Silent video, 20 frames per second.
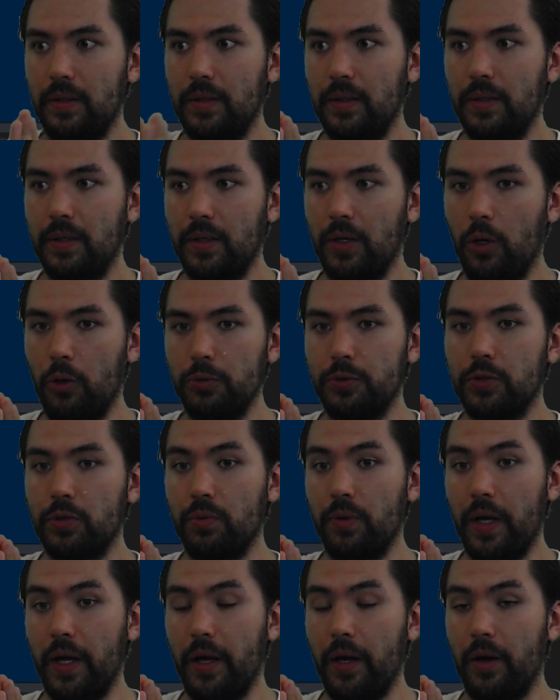ultra
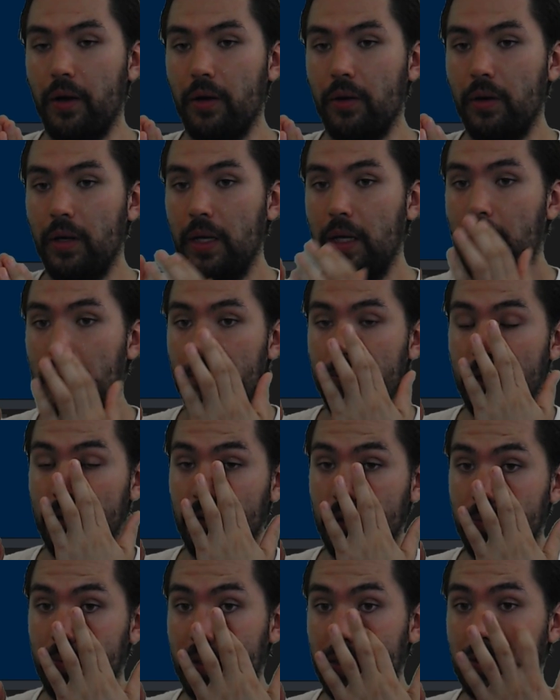rare
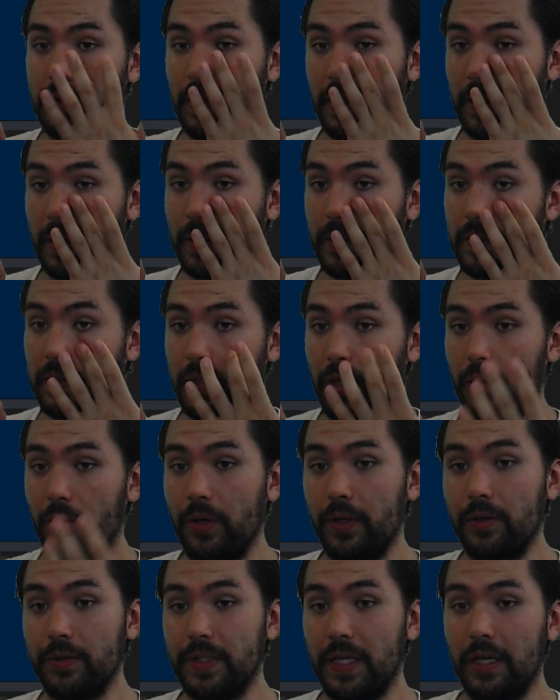PvP ticket. So
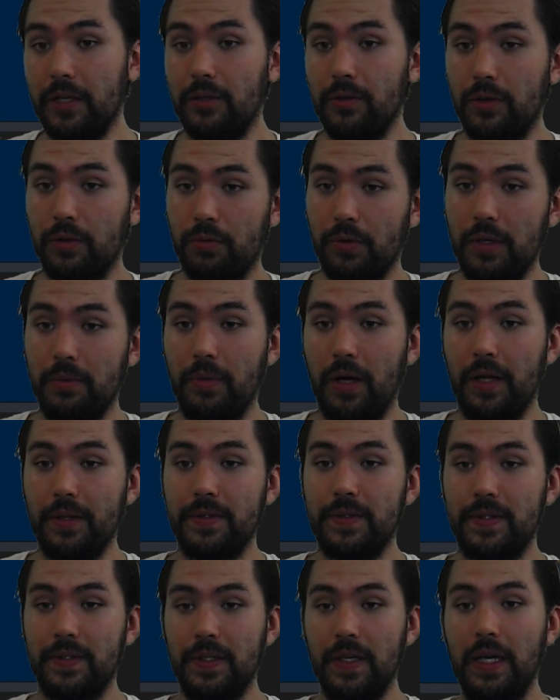it'll take you 3
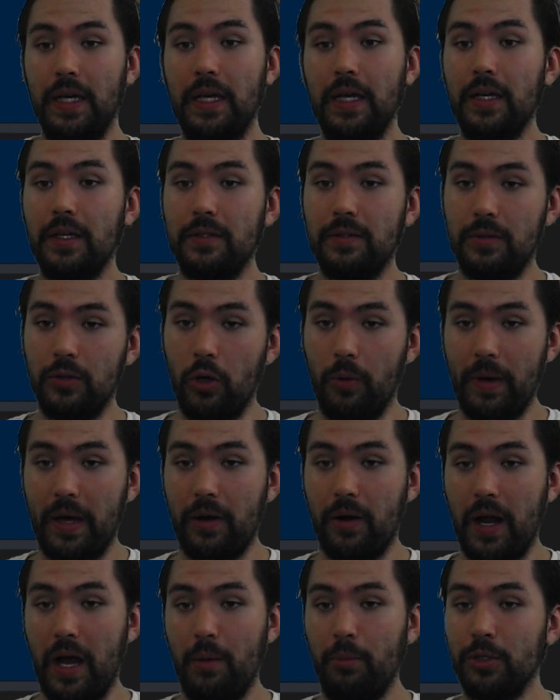months. No matter
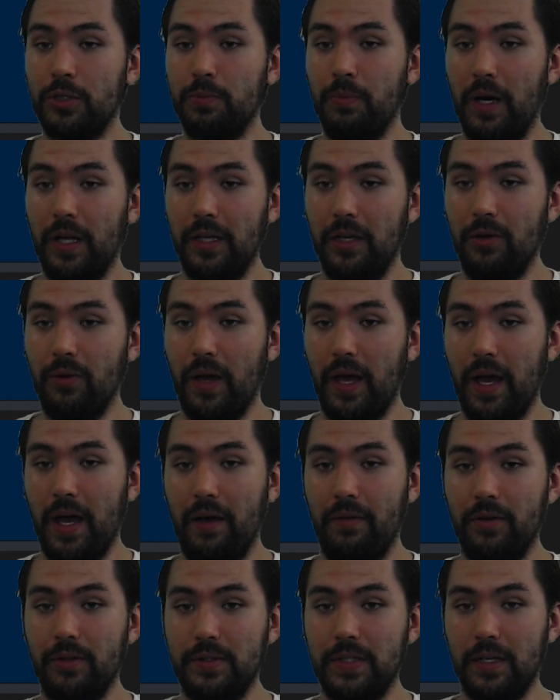how much money you have,
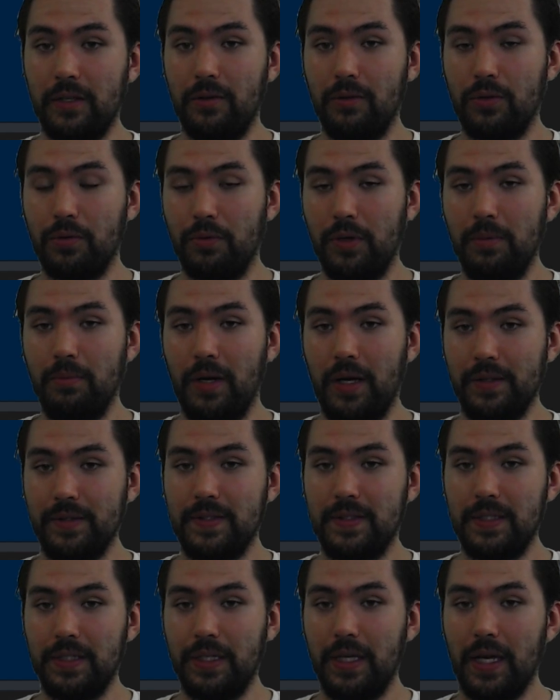it'll take you 3 months
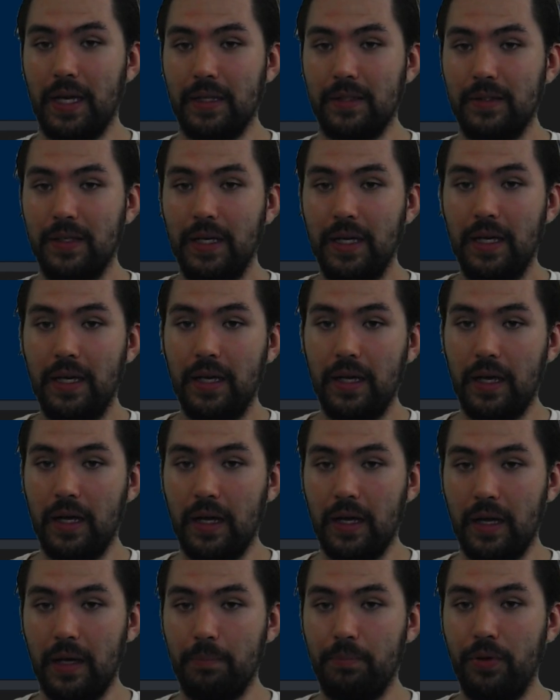to get
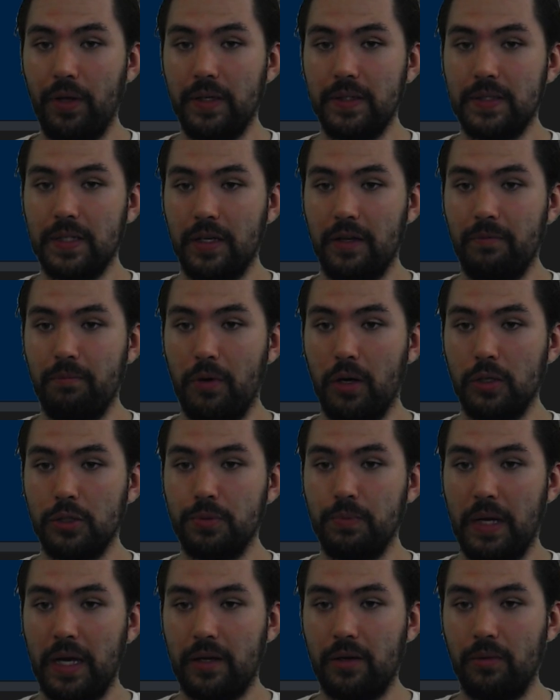a playset of Marsh
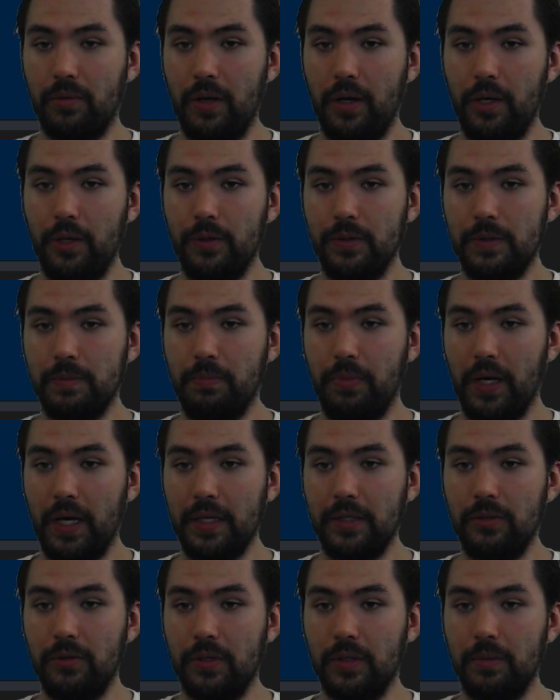Macarons, but
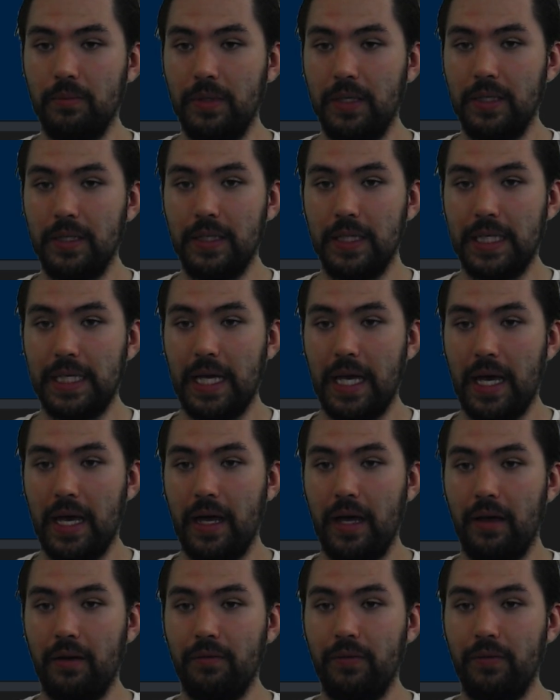you can immediately have